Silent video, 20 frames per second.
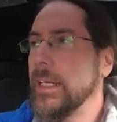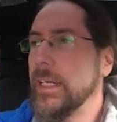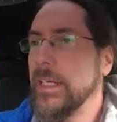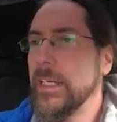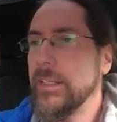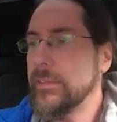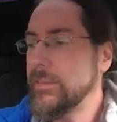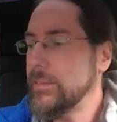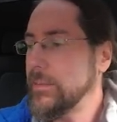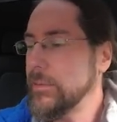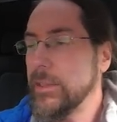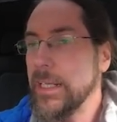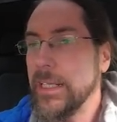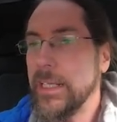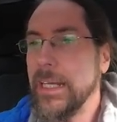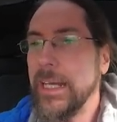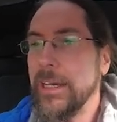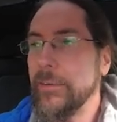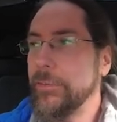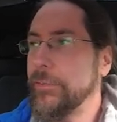It's, you can
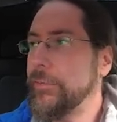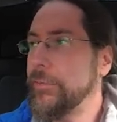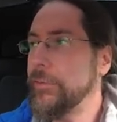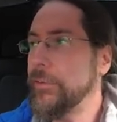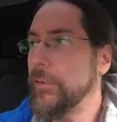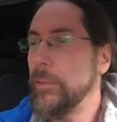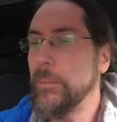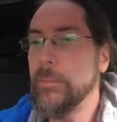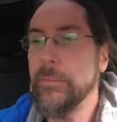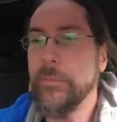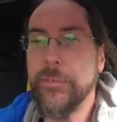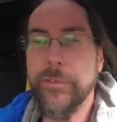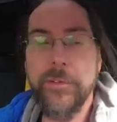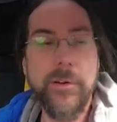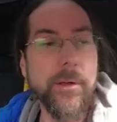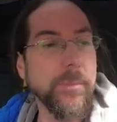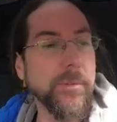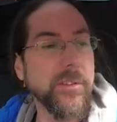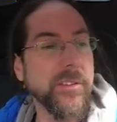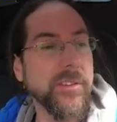have from
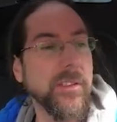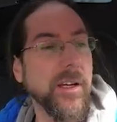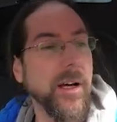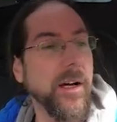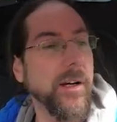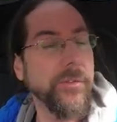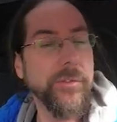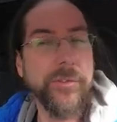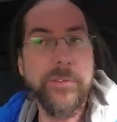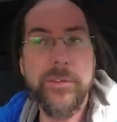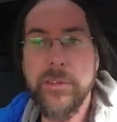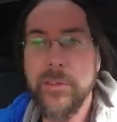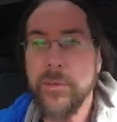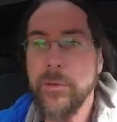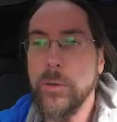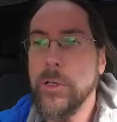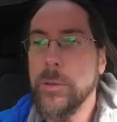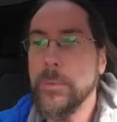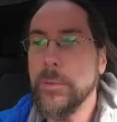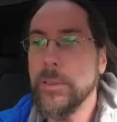soft,
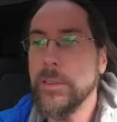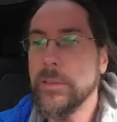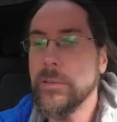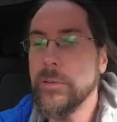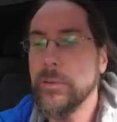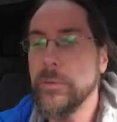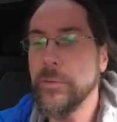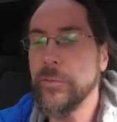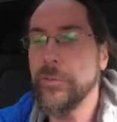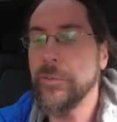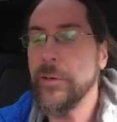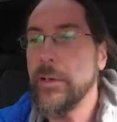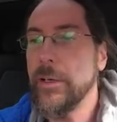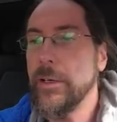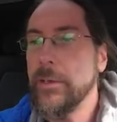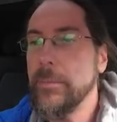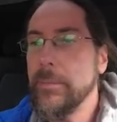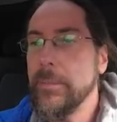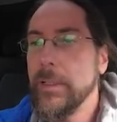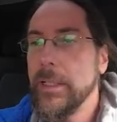normal to
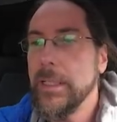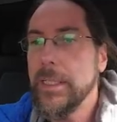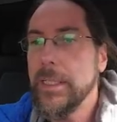firm,